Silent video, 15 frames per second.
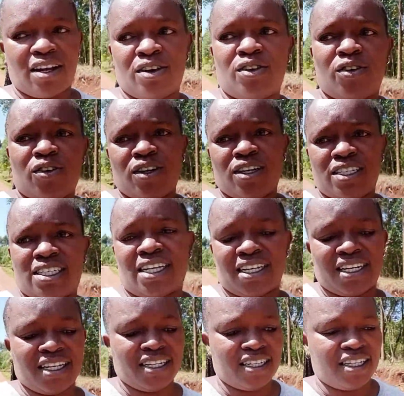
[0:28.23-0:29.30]
call it a
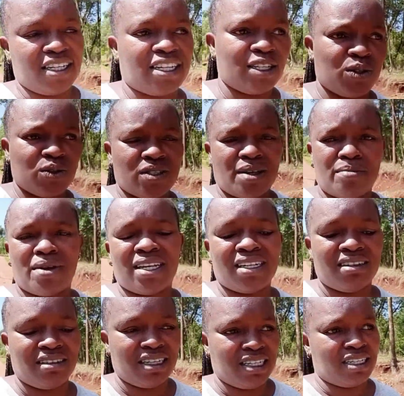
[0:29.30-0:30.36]
headache. It was a
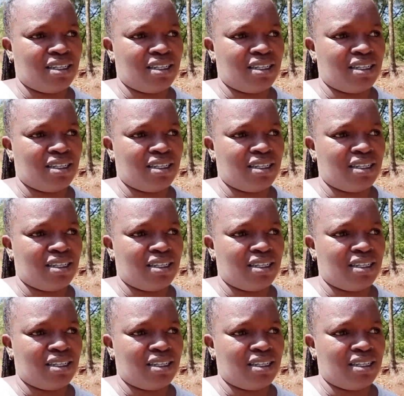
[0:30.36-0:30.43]
migraine.